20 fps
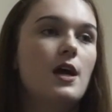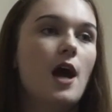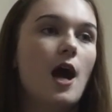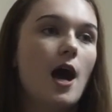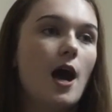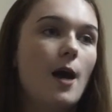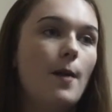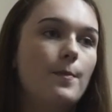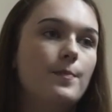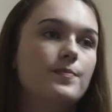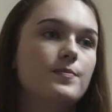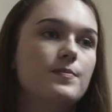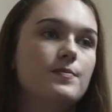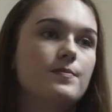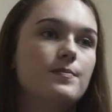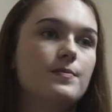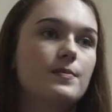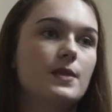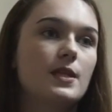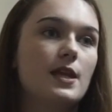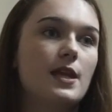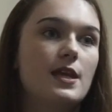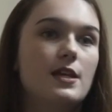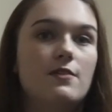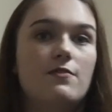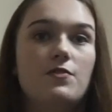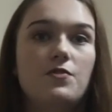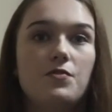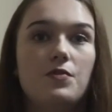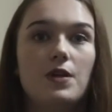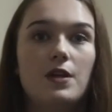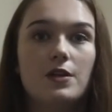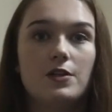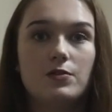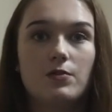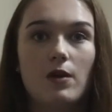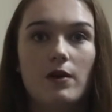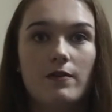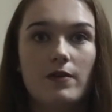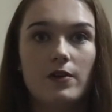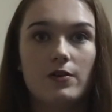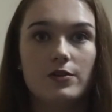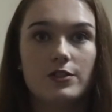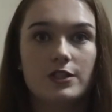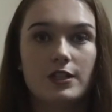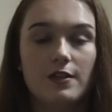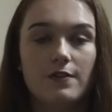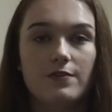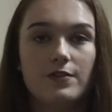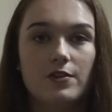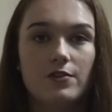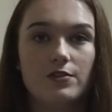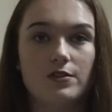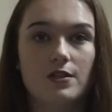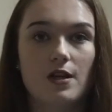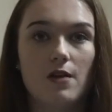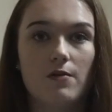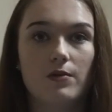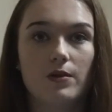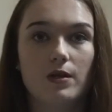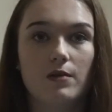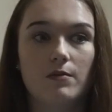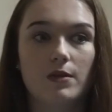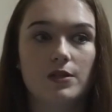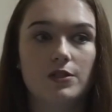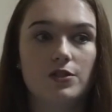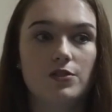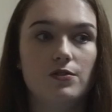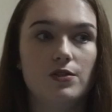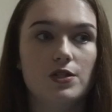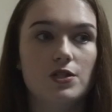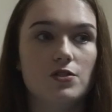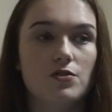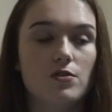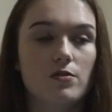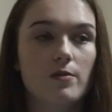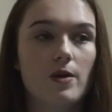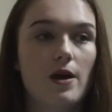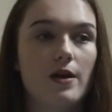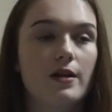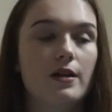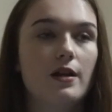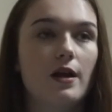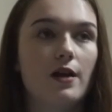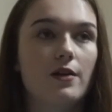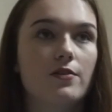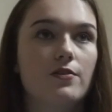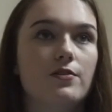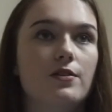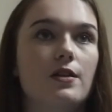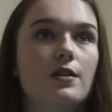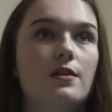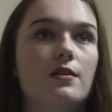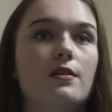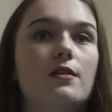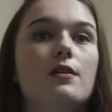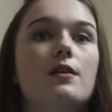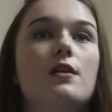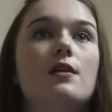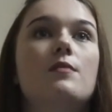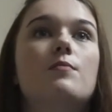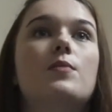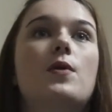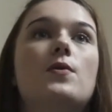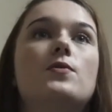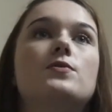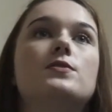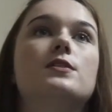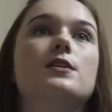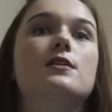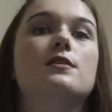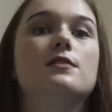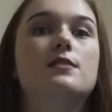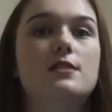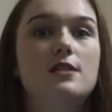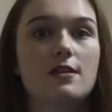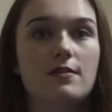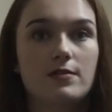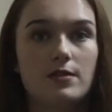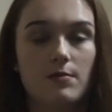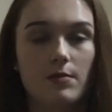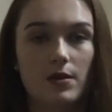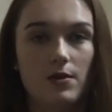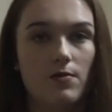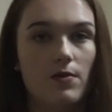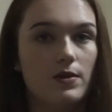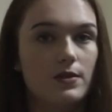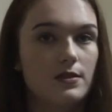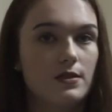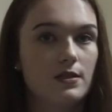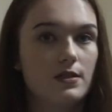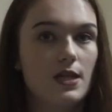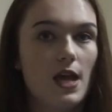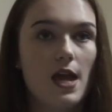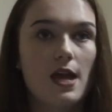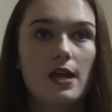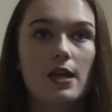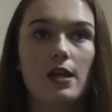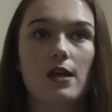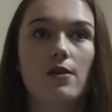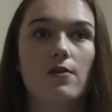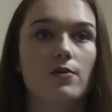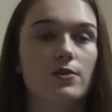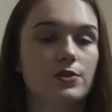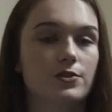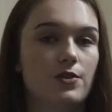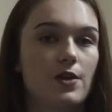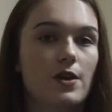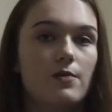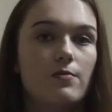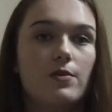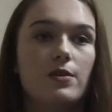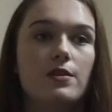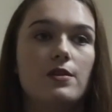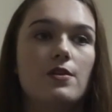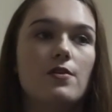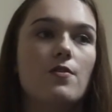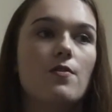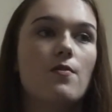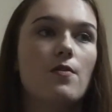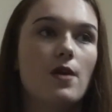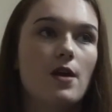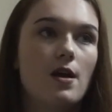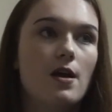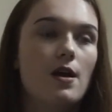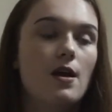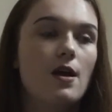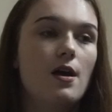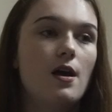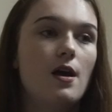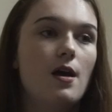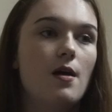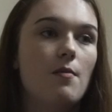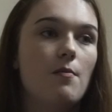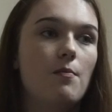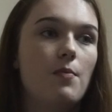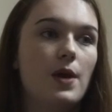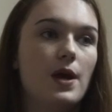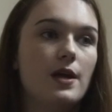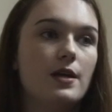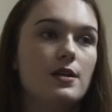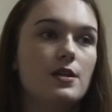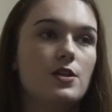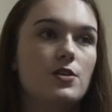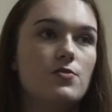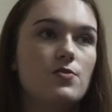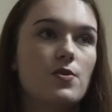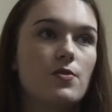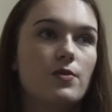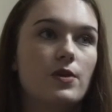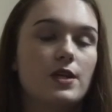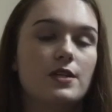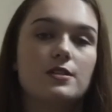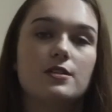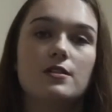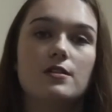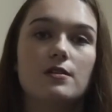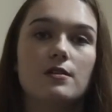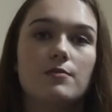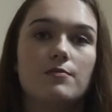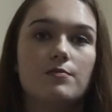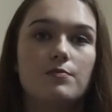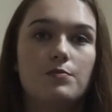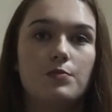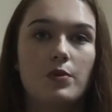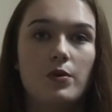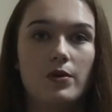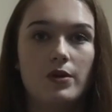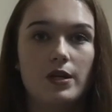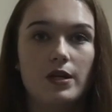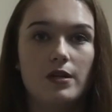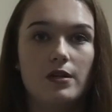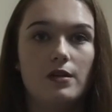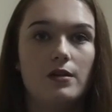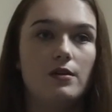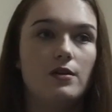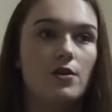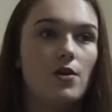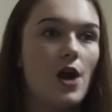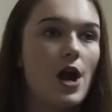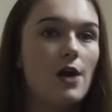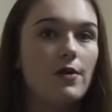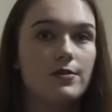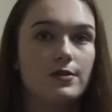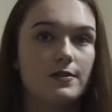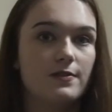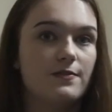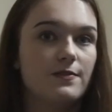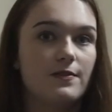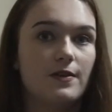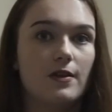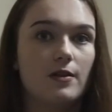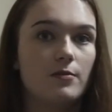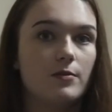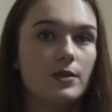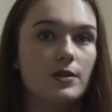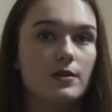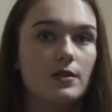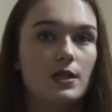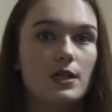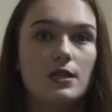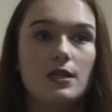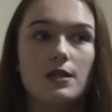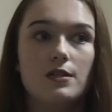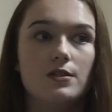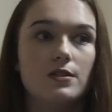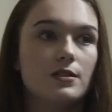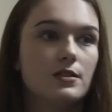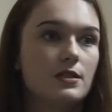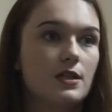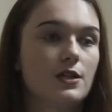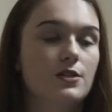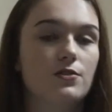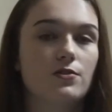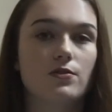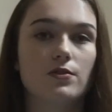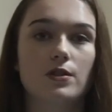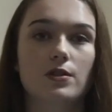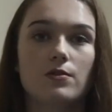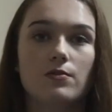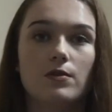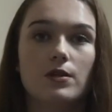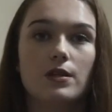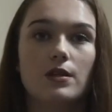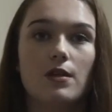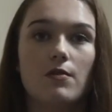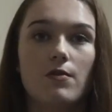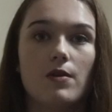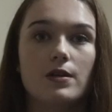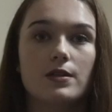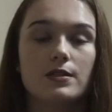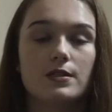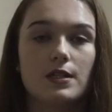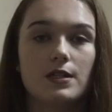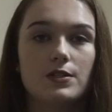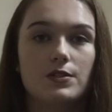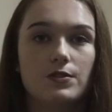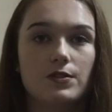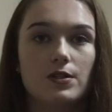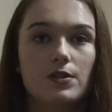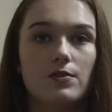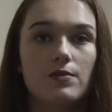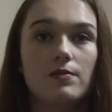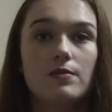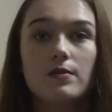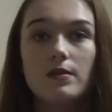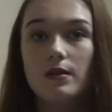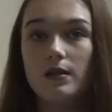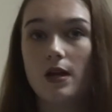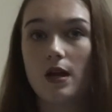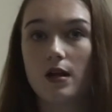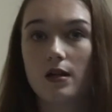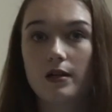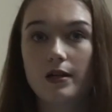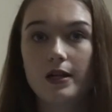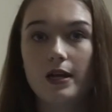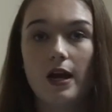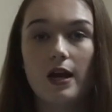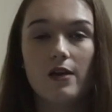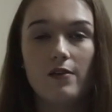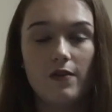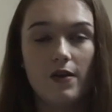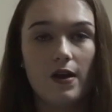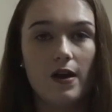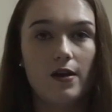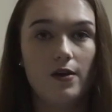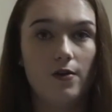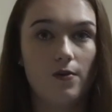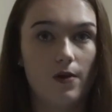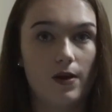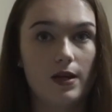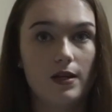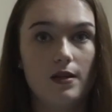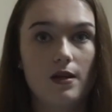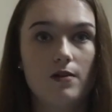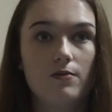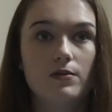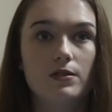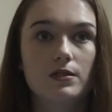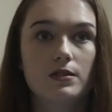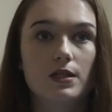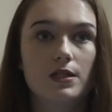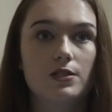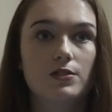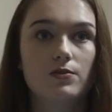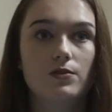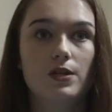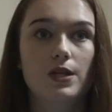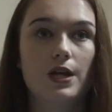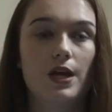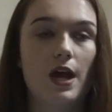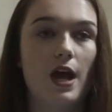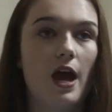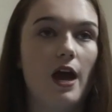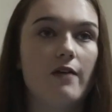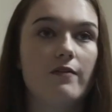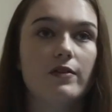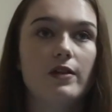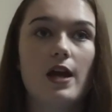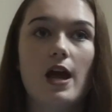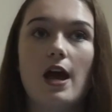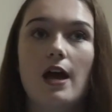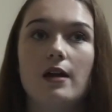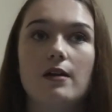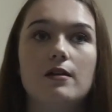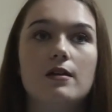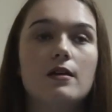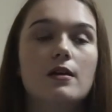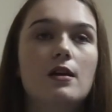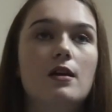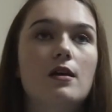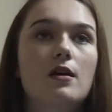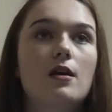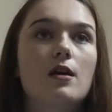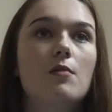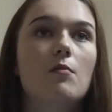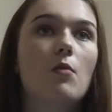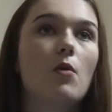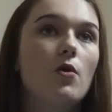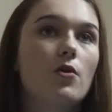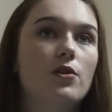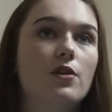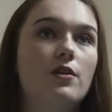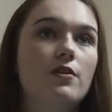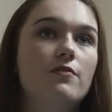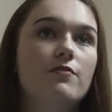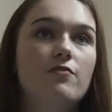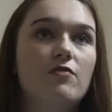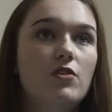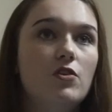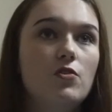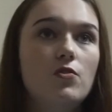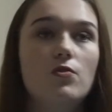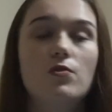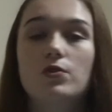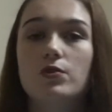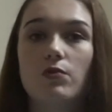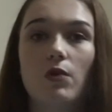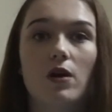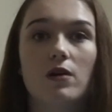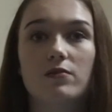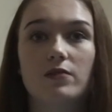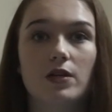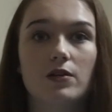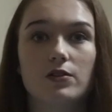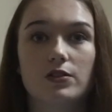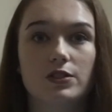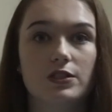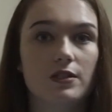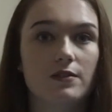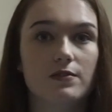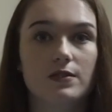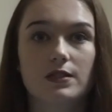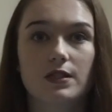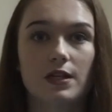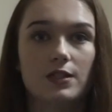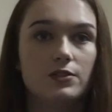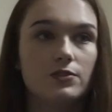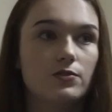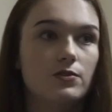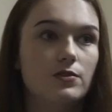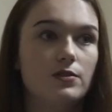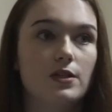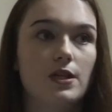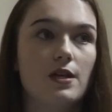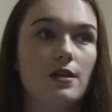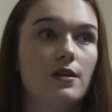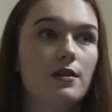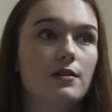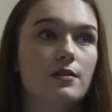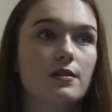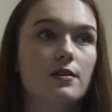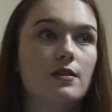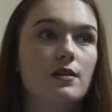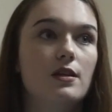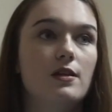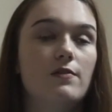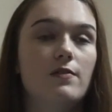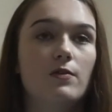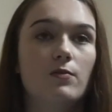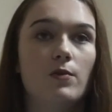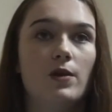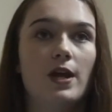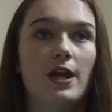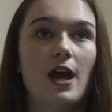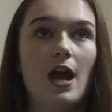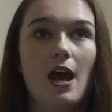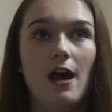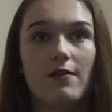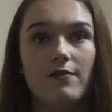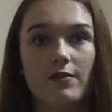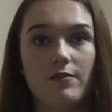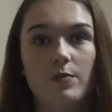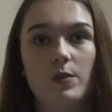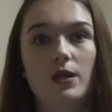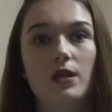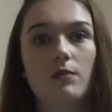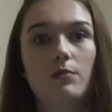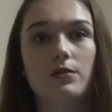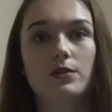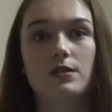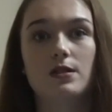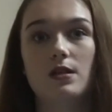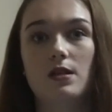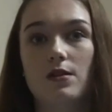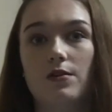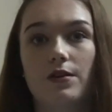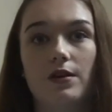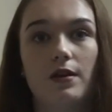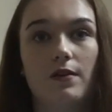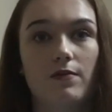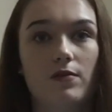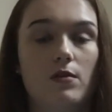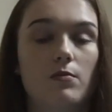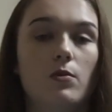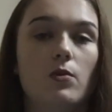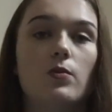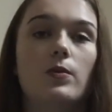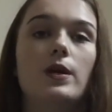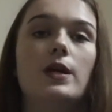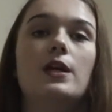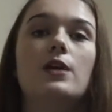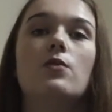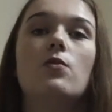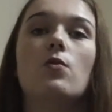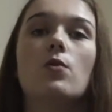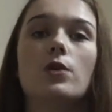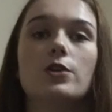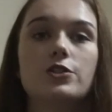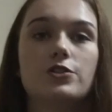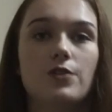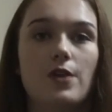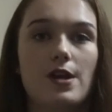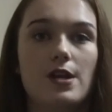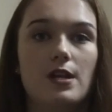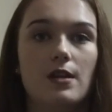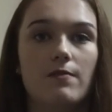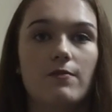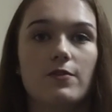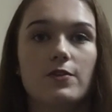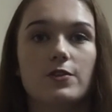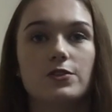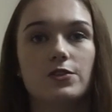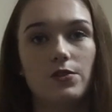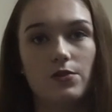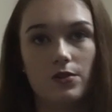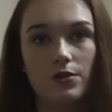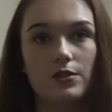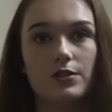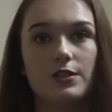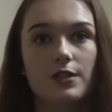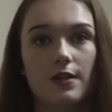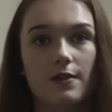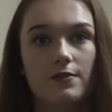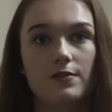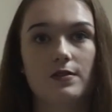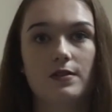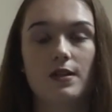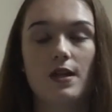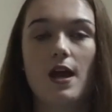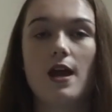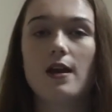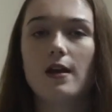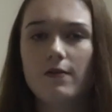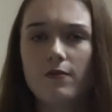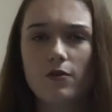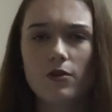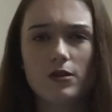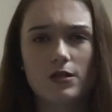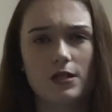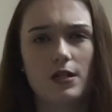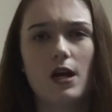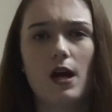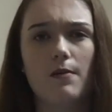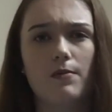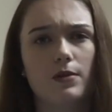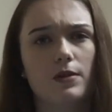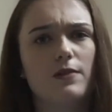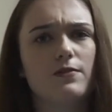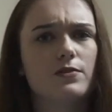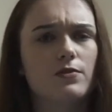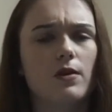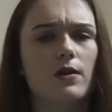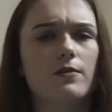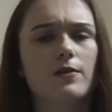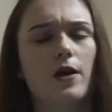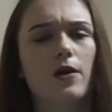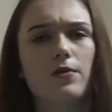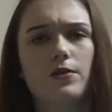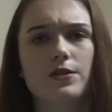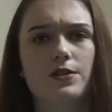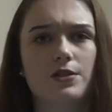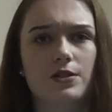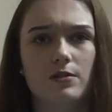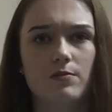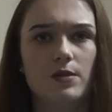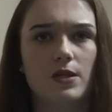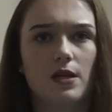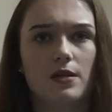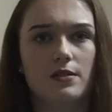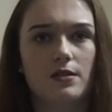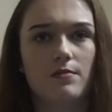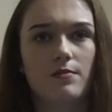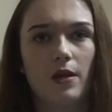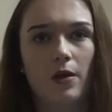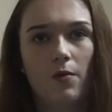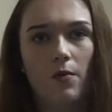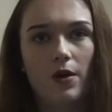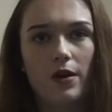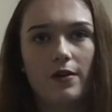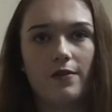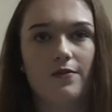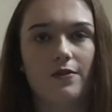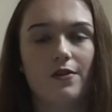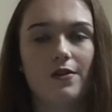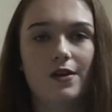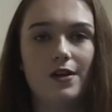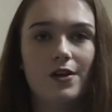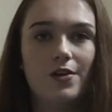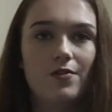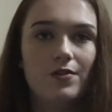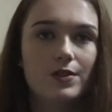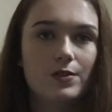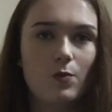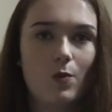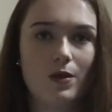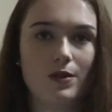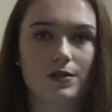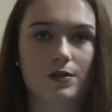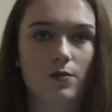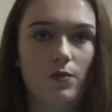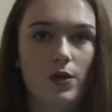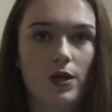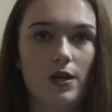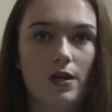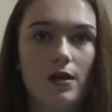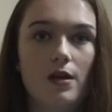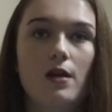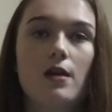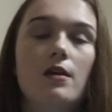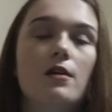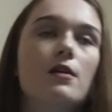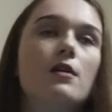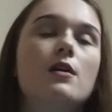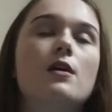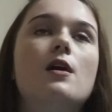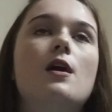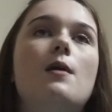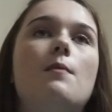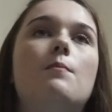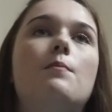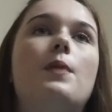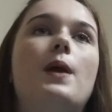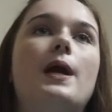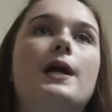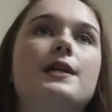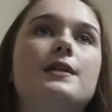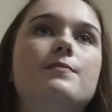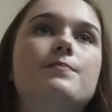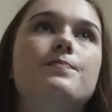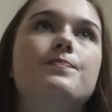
And if you get a 12-hour shift, there's not really much you can do about it other than post it and see if somebody wants to take it or trade with you. But you don't get to put in your hours of availability. They just schedule you what they want to schedule you. Luckily, I've had great luck with scheduling. I haven't had more than a few 12-hour shifts scheduled, and even when I have, I've been able to either give them away or trade them for shorter shifts. And I've worked a couple of 12 hours just because I'm like, whatever, it's once a week. But